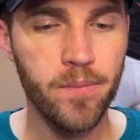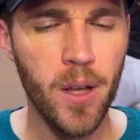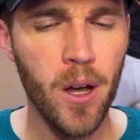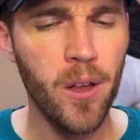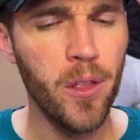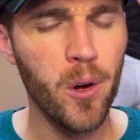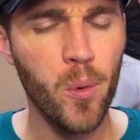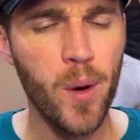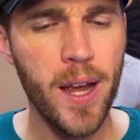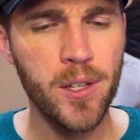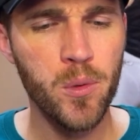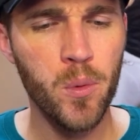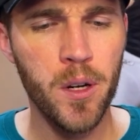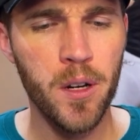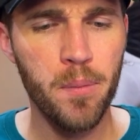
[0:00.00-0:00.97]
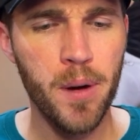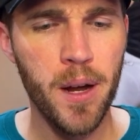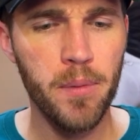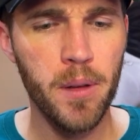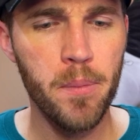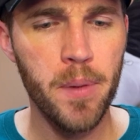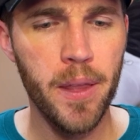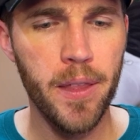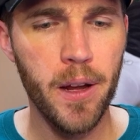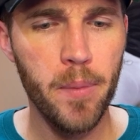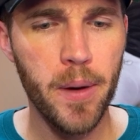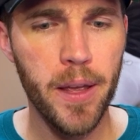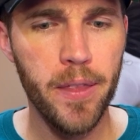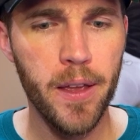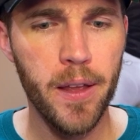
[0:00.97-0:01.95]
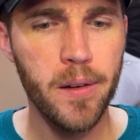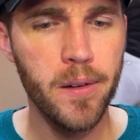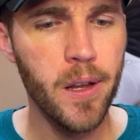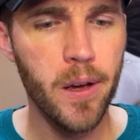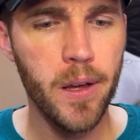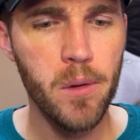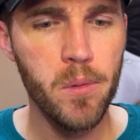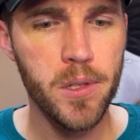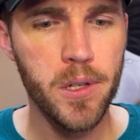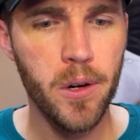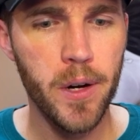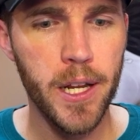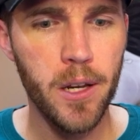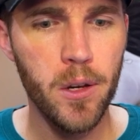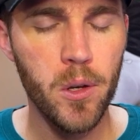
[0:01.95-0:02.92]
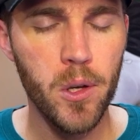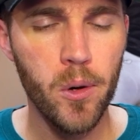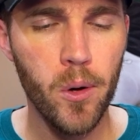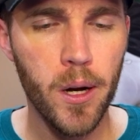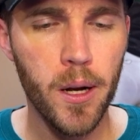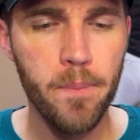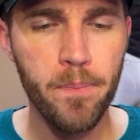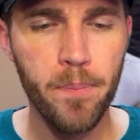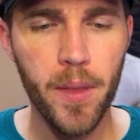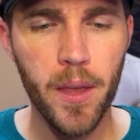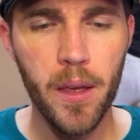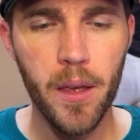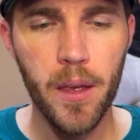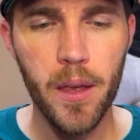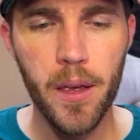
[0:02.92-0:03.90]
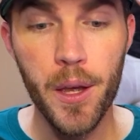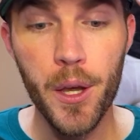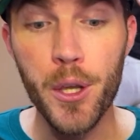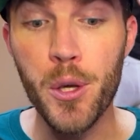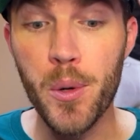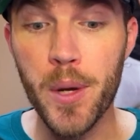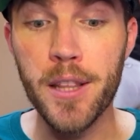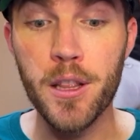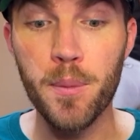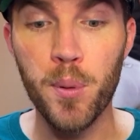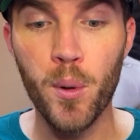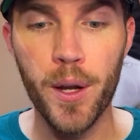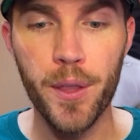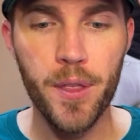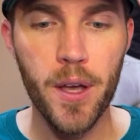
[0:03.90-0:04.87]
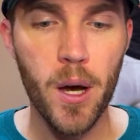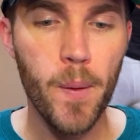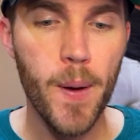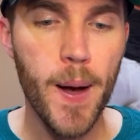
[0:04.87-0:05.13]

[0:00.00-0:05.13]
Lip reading: Although Rex wouldn't have probably been there by then. No, he was already in New York. You get the point, though.